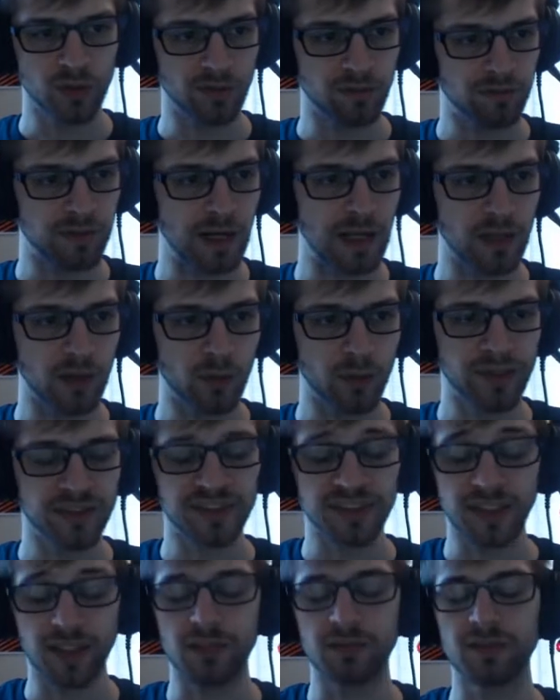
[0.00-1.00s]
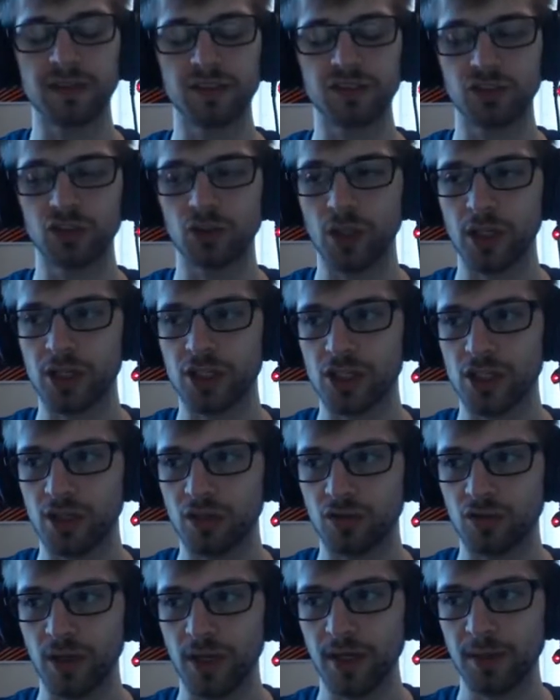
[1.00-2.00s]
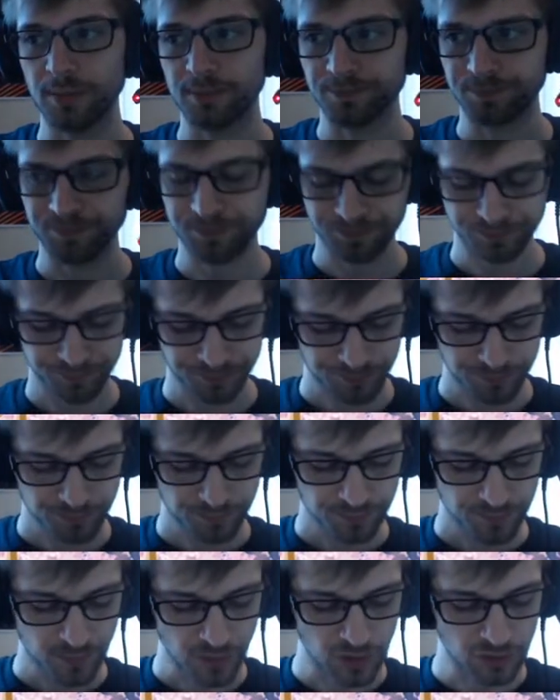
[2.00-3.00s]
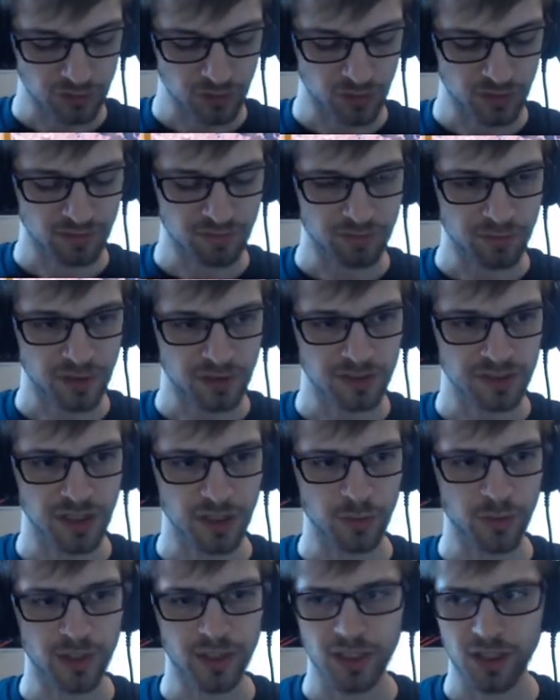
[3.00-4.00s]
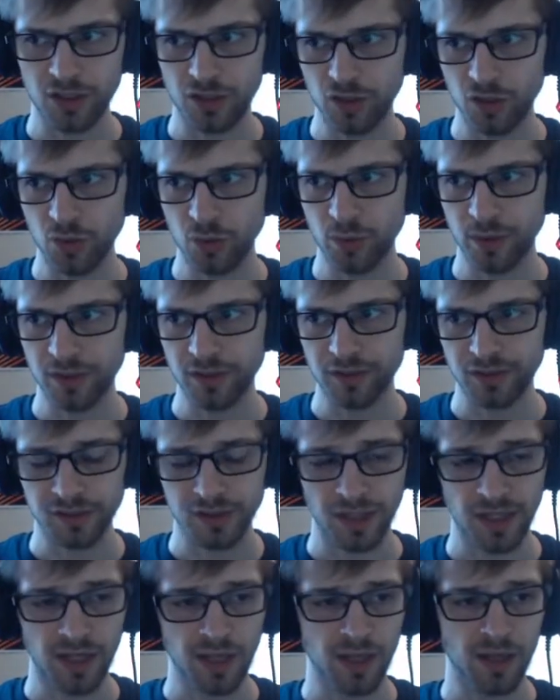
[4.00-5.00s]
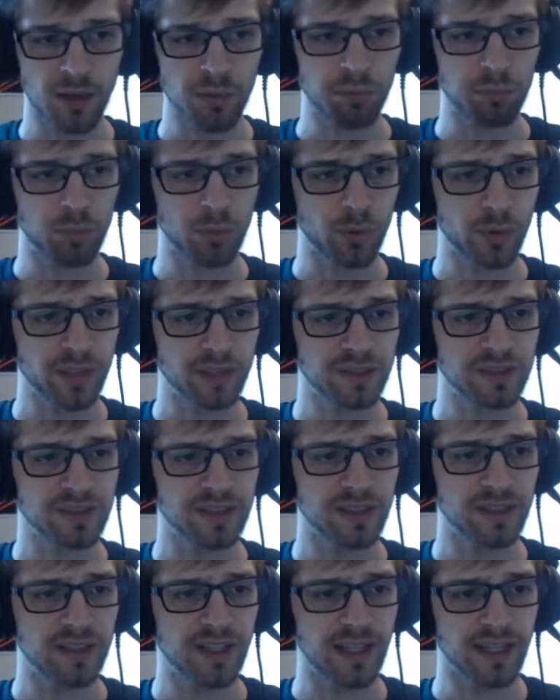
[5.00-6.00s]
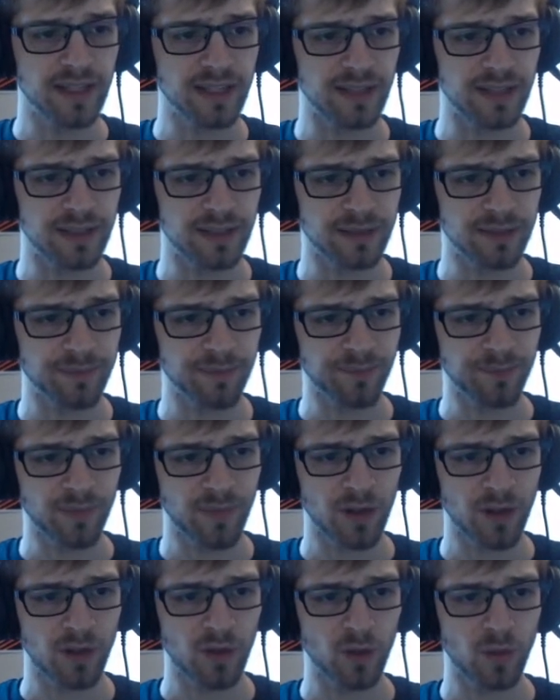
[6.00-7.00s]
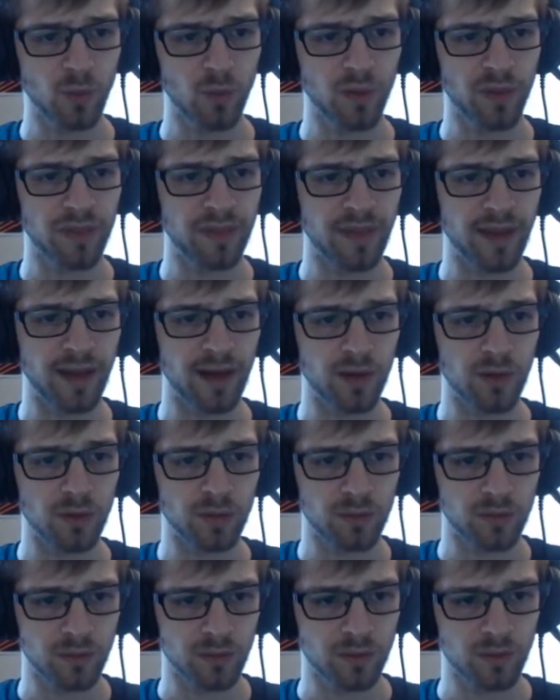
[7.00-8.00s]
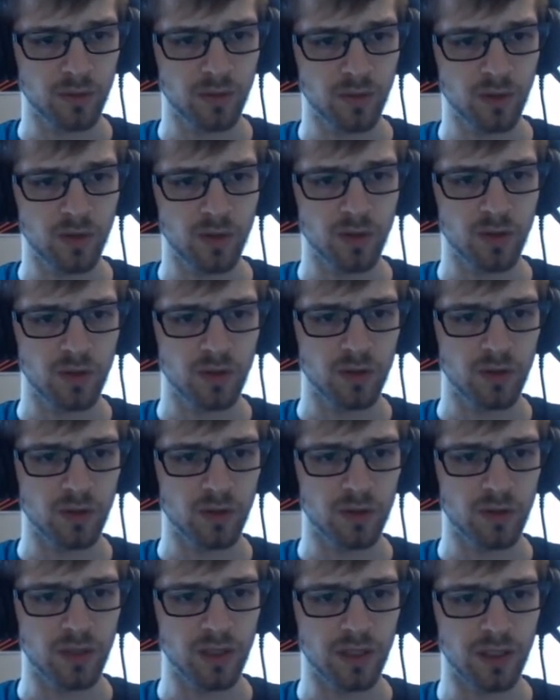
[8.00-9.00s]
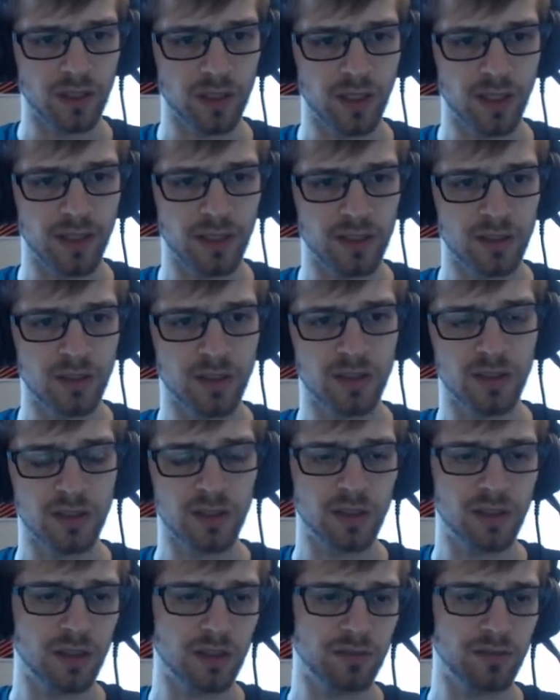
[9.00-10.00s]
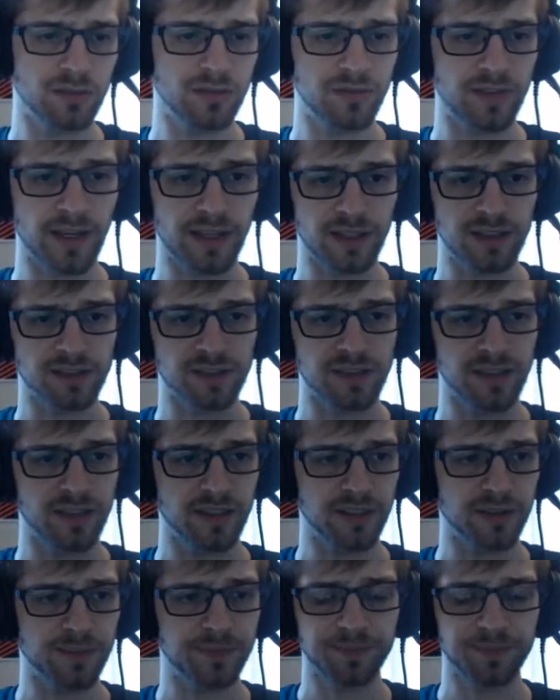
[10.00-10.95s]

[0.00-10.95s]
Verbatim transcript: following set of instructions right so the first thing we're gonna do is print the data without the end of effects here